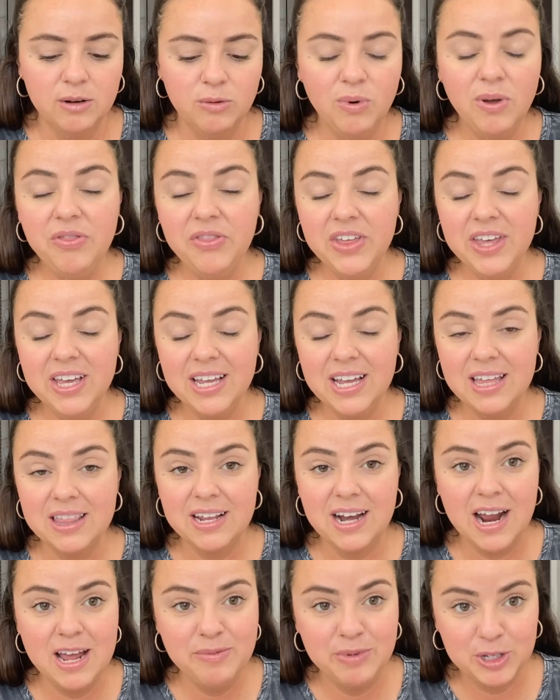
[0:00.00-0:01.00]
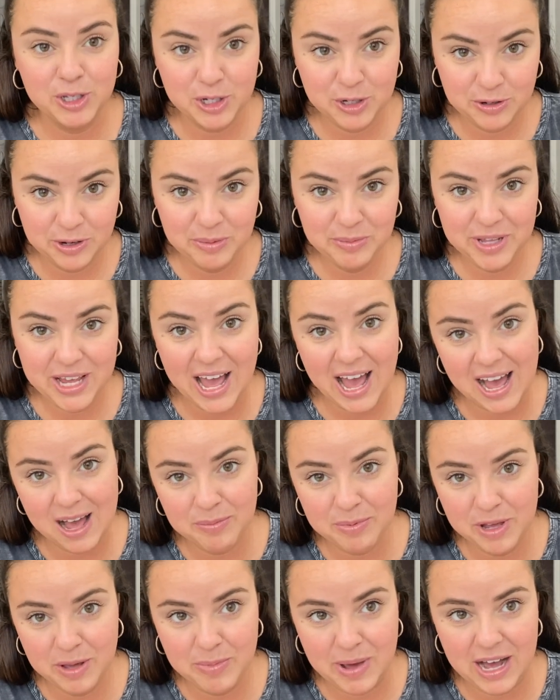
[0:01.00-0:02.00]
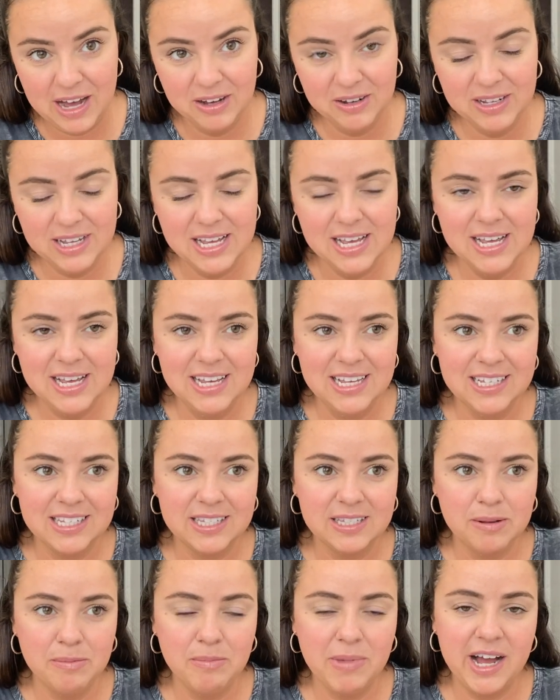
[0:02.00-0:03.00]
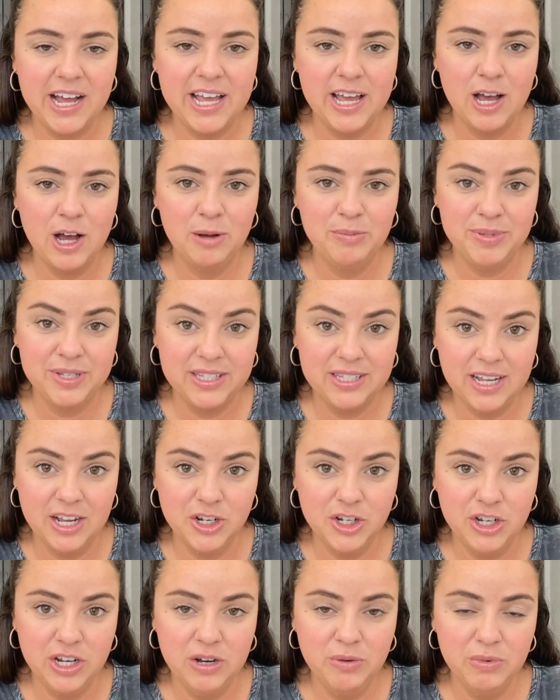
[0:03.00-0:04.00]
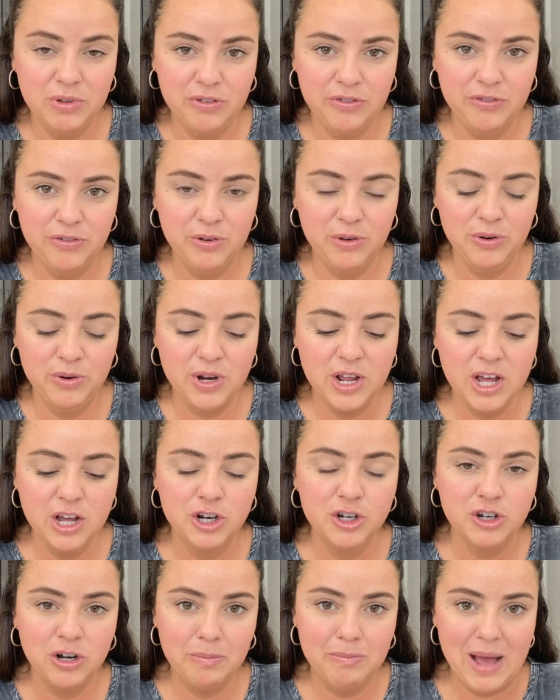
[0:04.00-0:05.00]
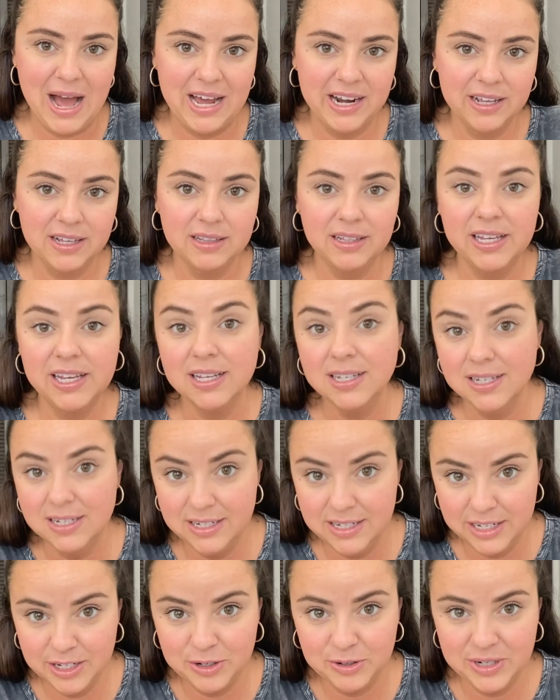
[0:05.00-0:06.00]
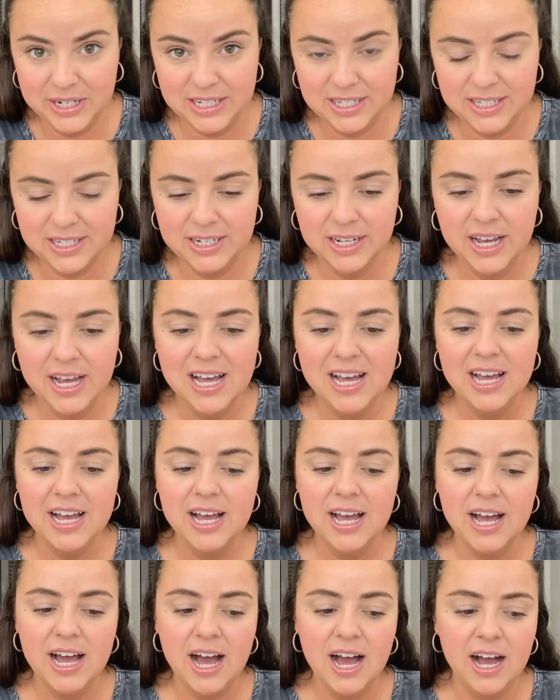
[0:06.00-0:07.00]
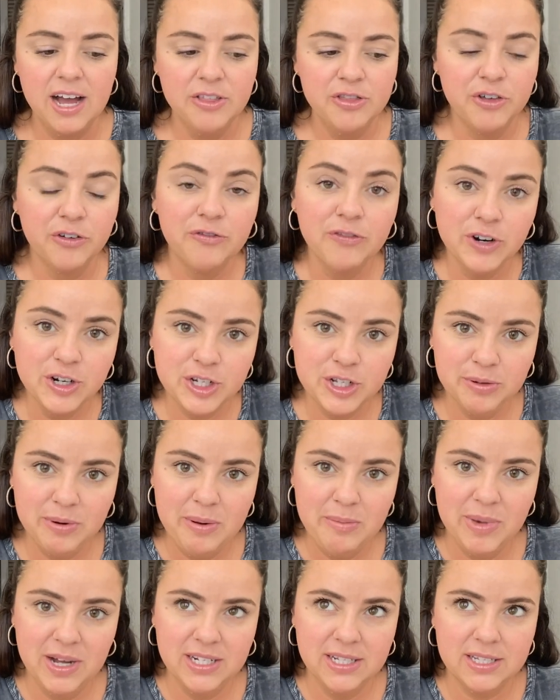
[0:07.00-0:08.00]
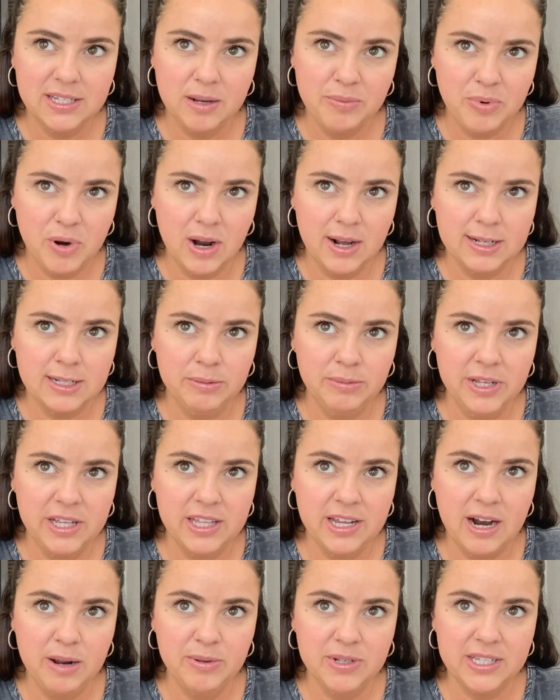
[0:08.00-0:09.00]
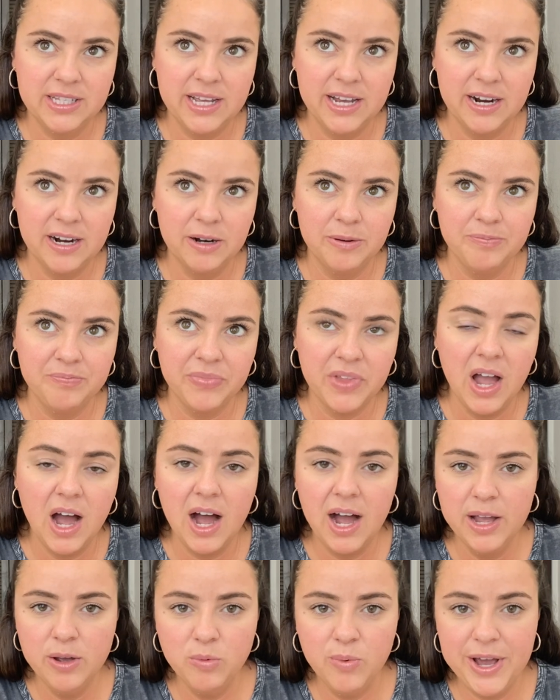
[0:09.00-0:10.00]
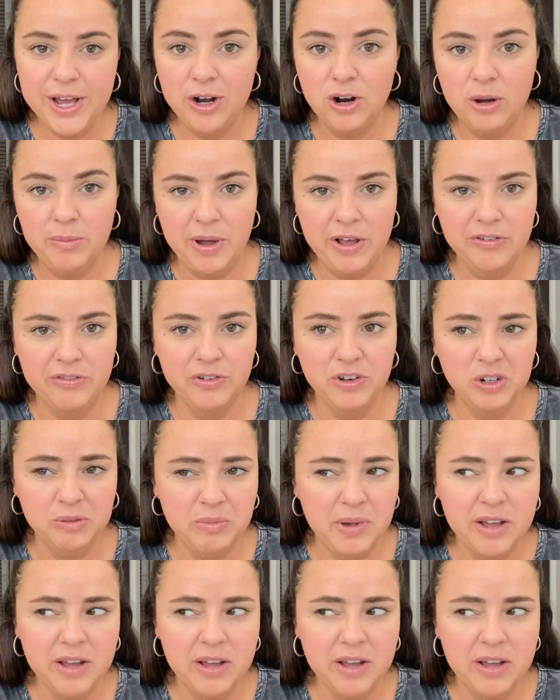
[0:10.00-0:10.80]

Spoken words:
One thing that I am extremely happy about is my obsession with food dramatically decreased. The first 3 months approximately that I was there, I weighed all my food.